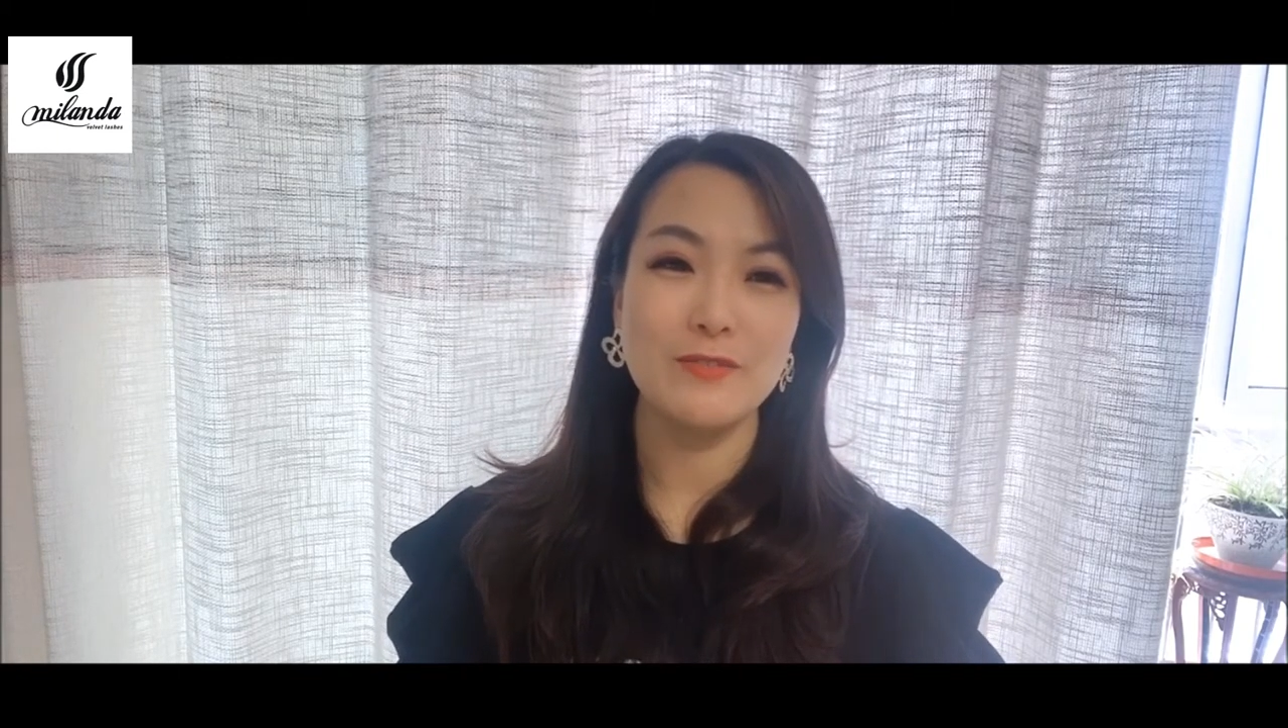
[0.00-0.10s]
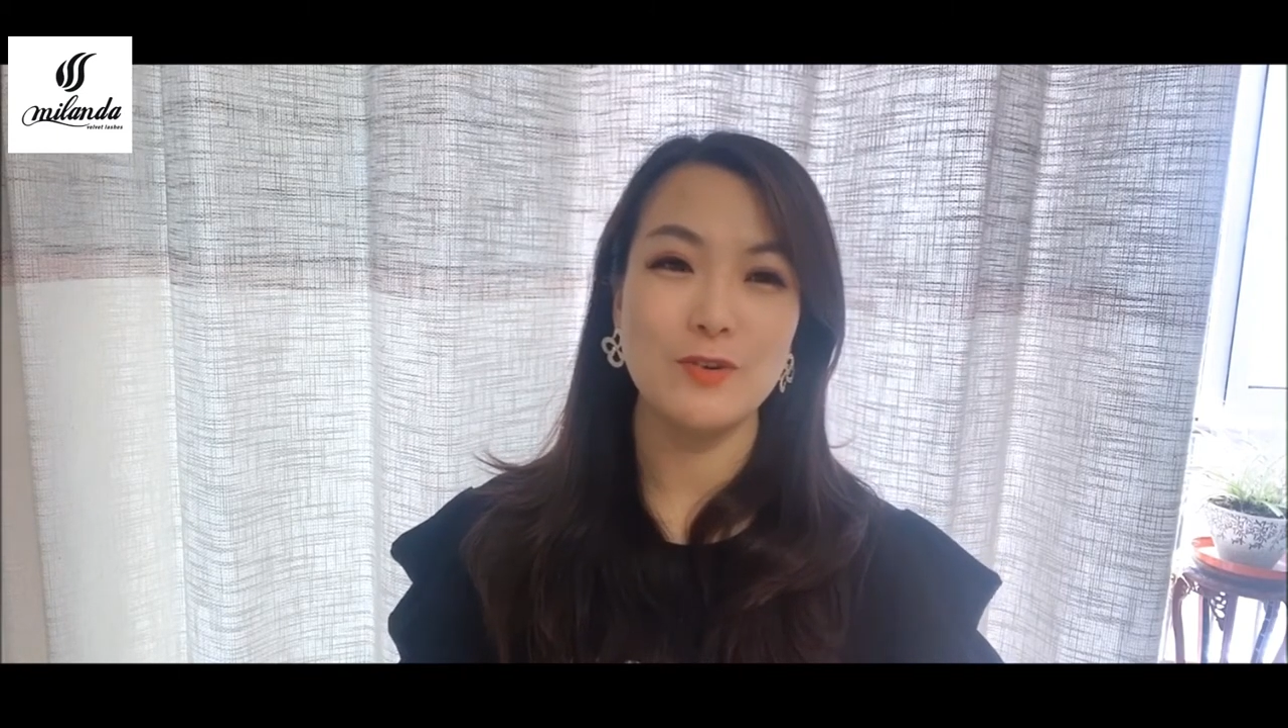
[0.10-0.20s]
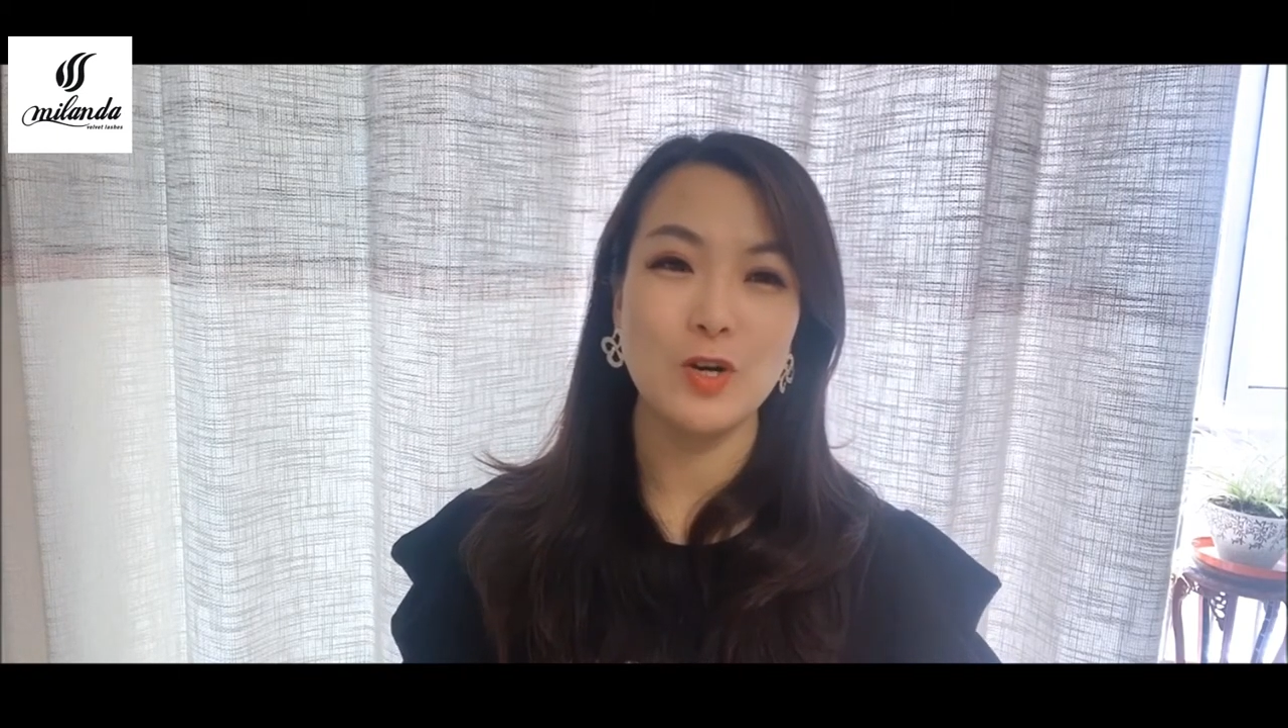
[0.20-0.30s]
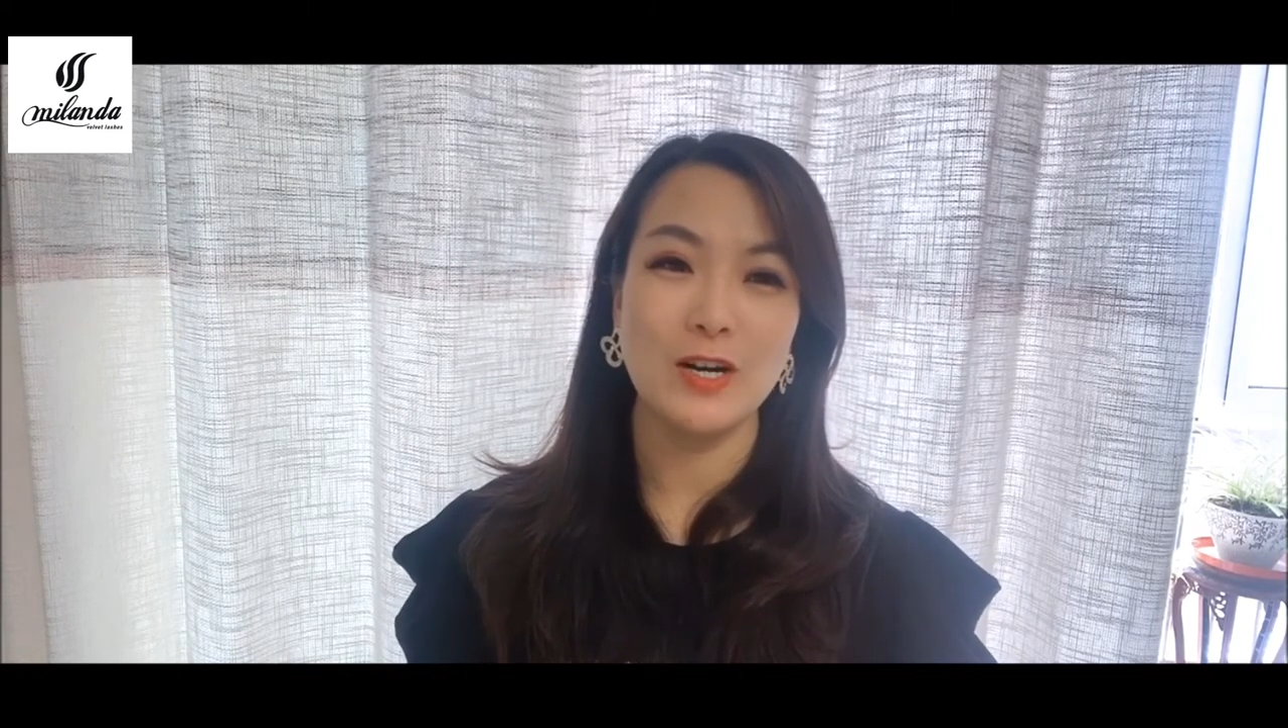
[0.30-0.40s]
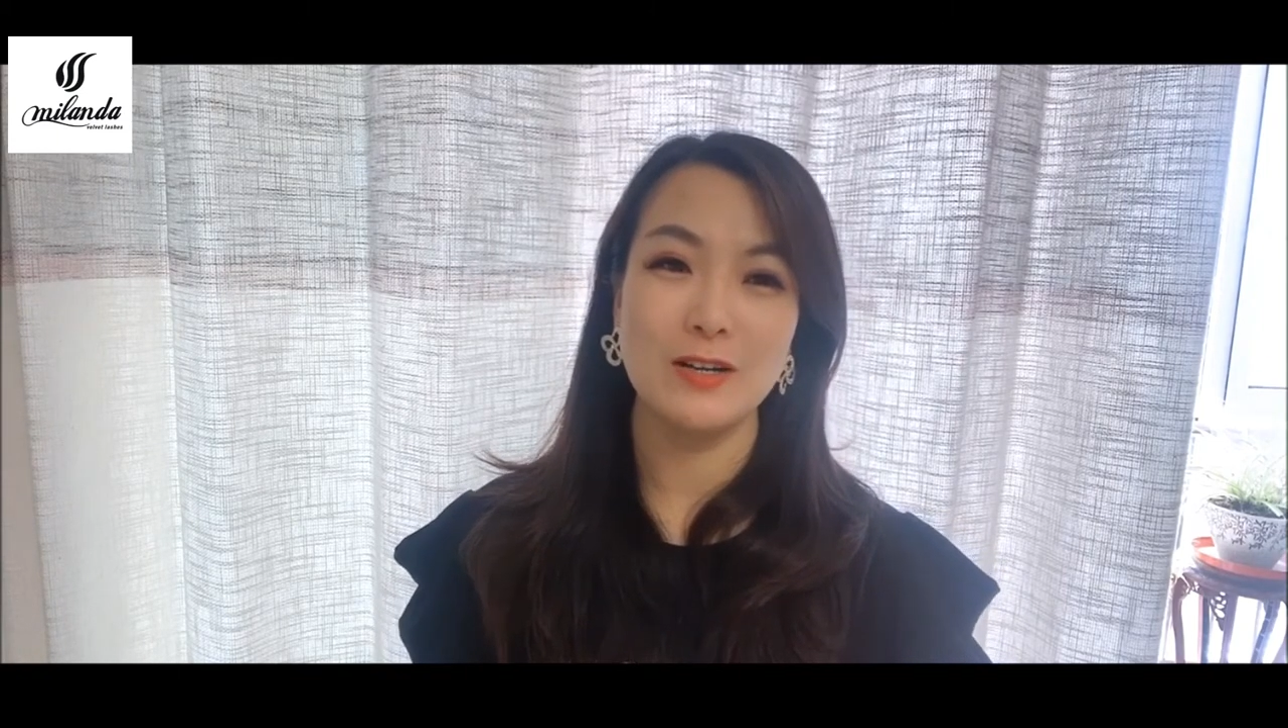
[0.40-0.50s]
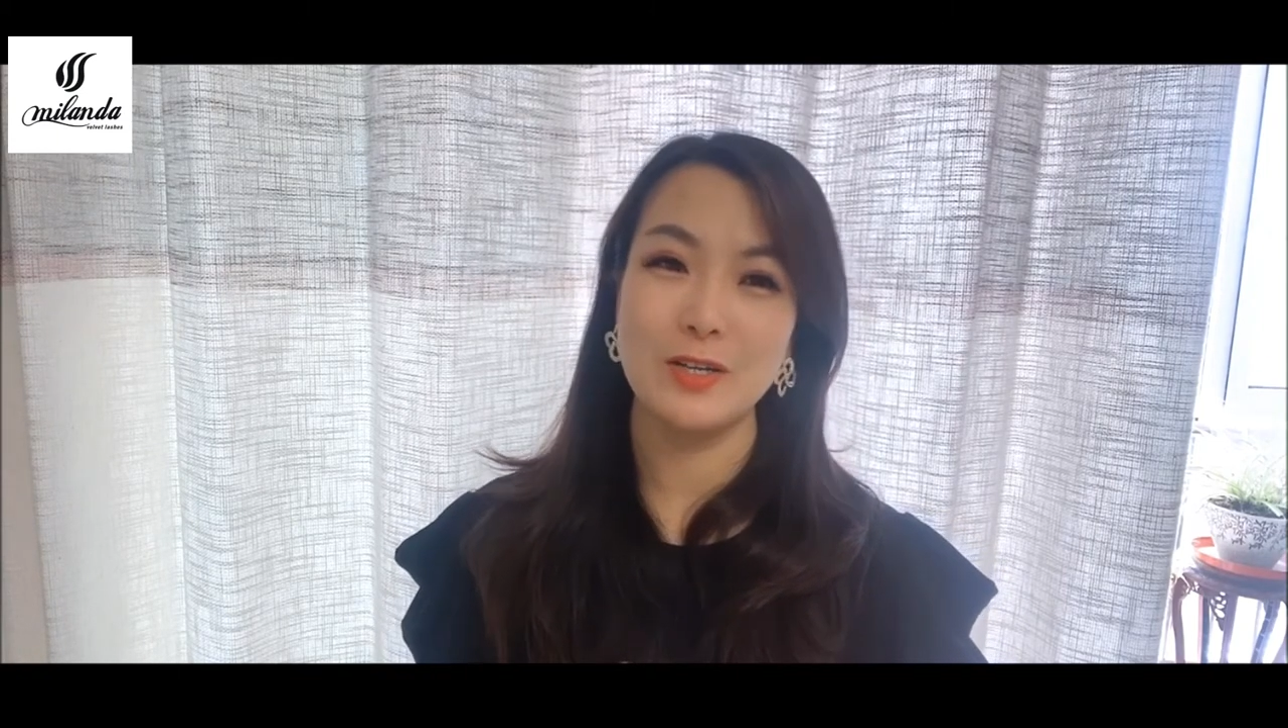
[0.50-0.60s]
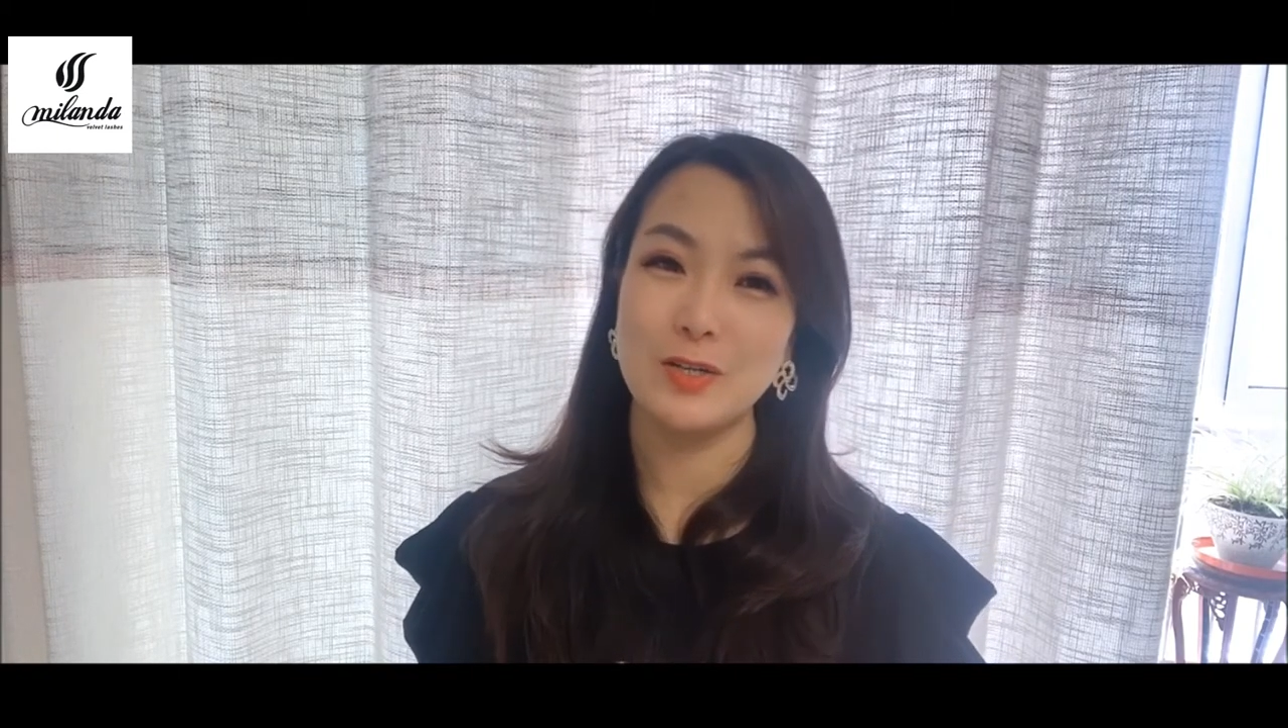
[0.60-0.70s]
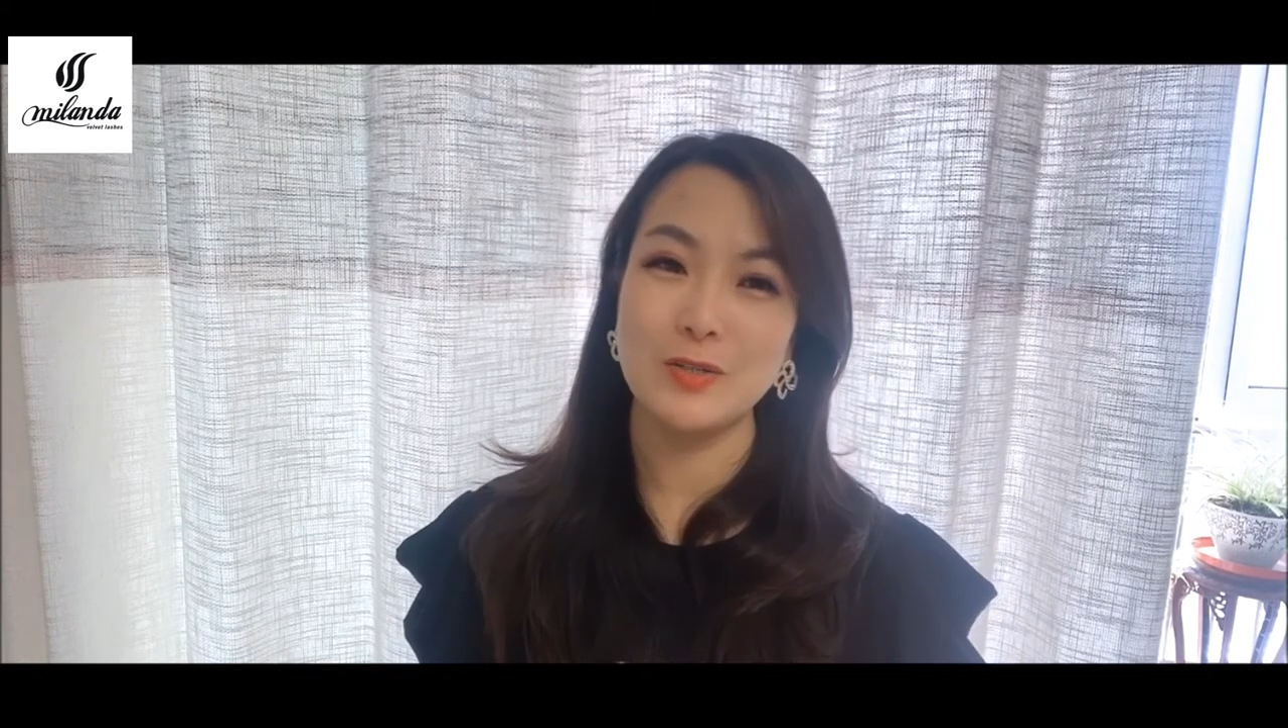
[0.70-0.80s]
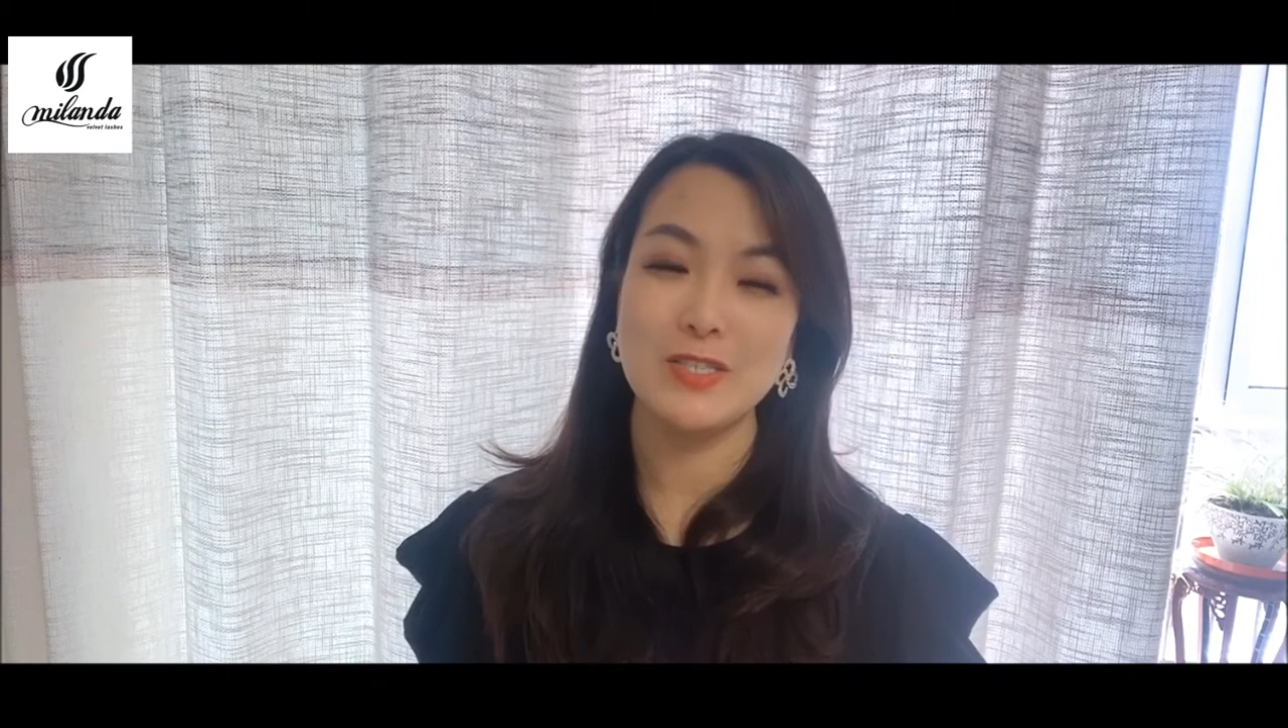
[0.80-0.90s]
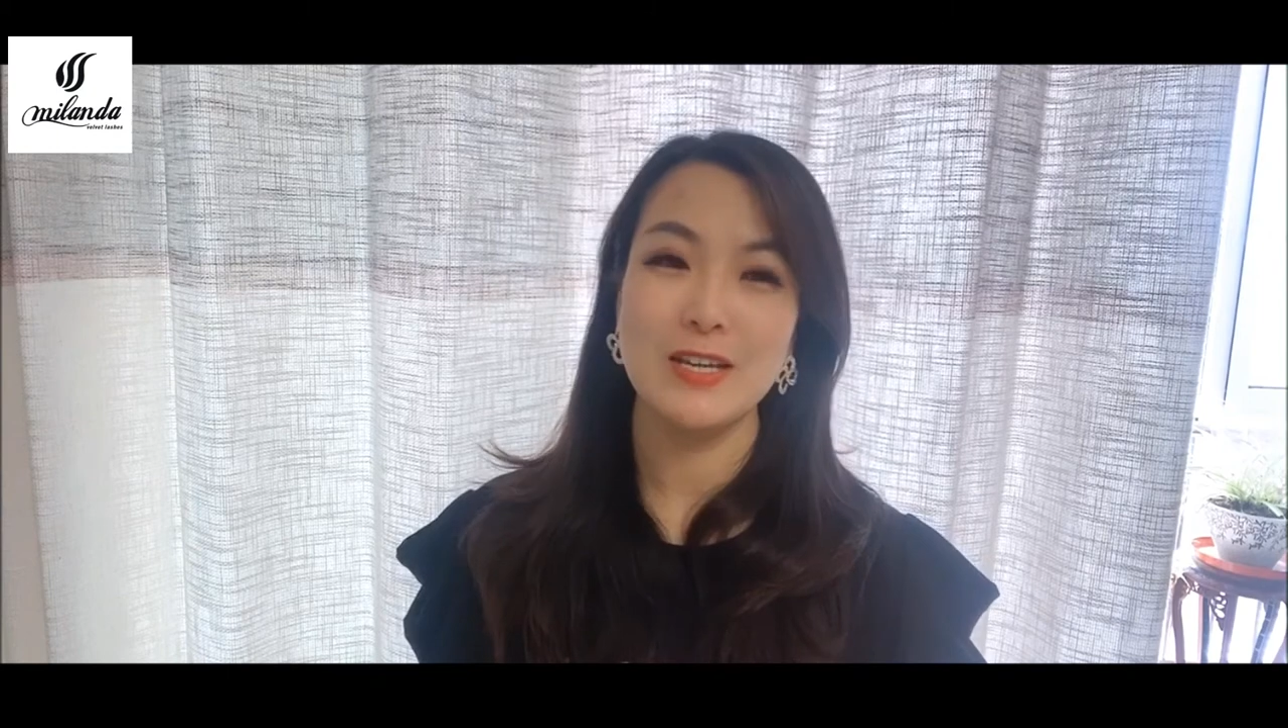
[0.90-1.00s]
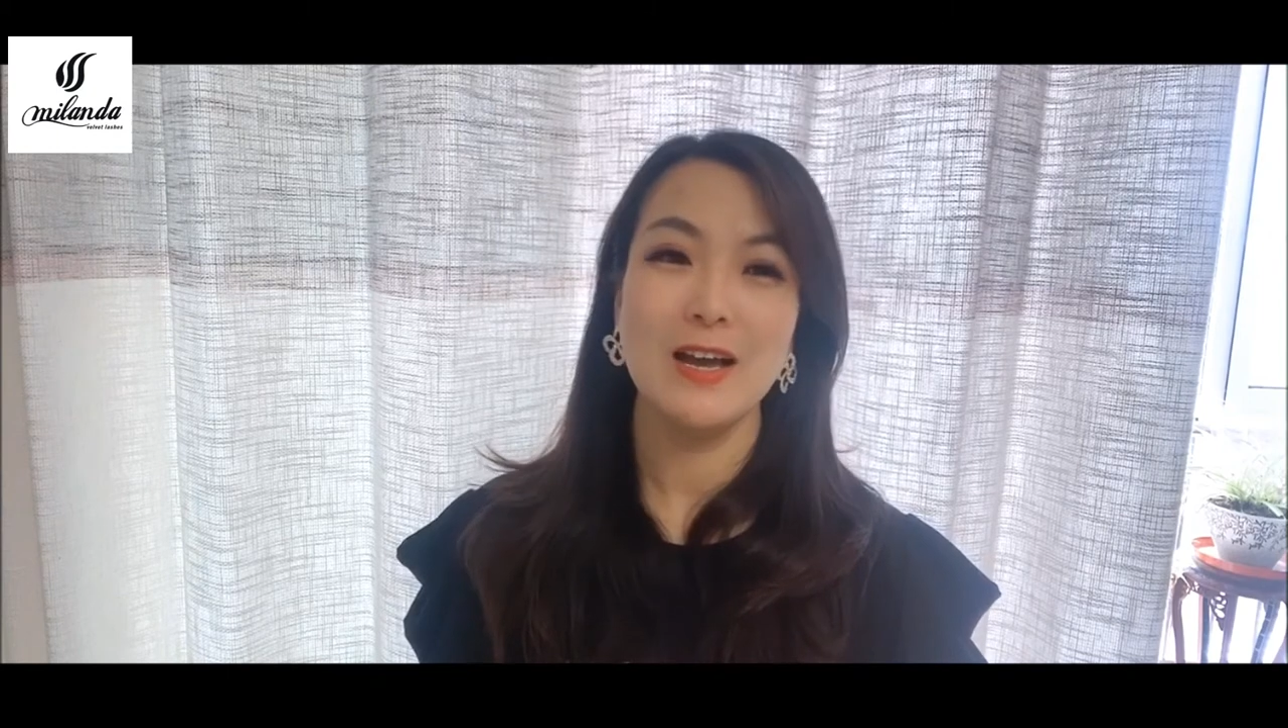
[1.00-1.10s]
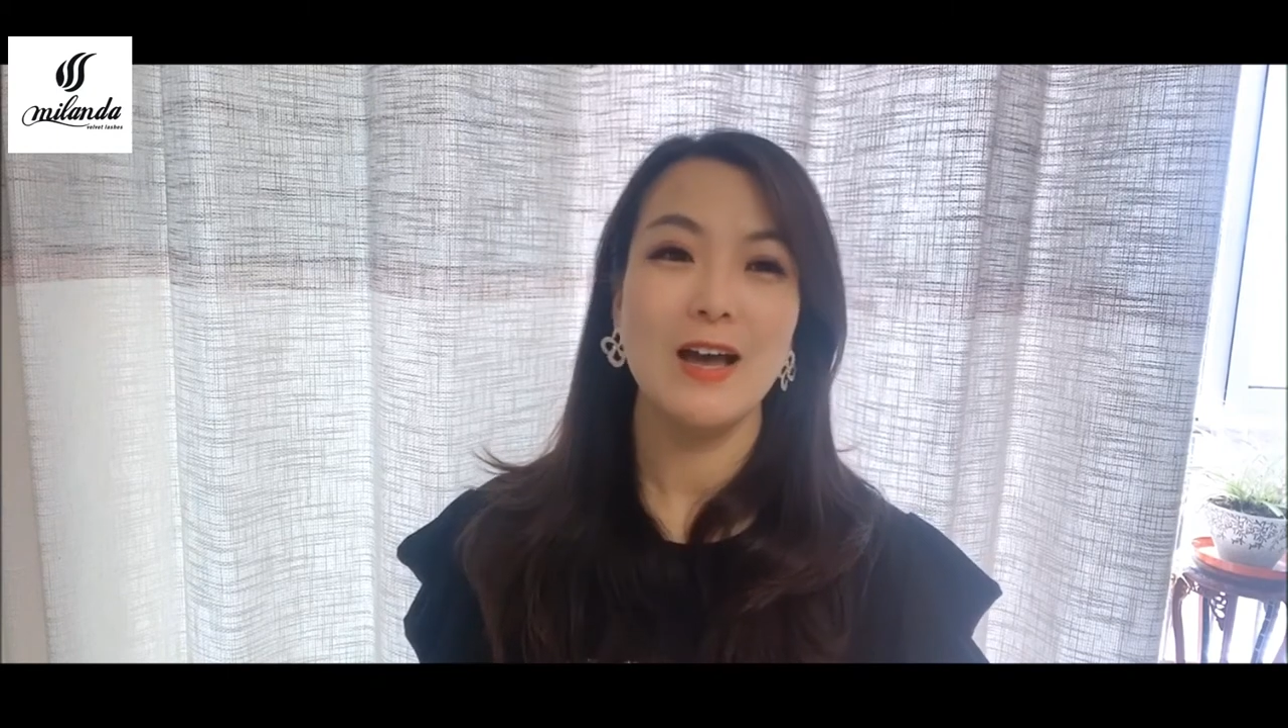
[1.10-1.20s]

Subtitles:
for a good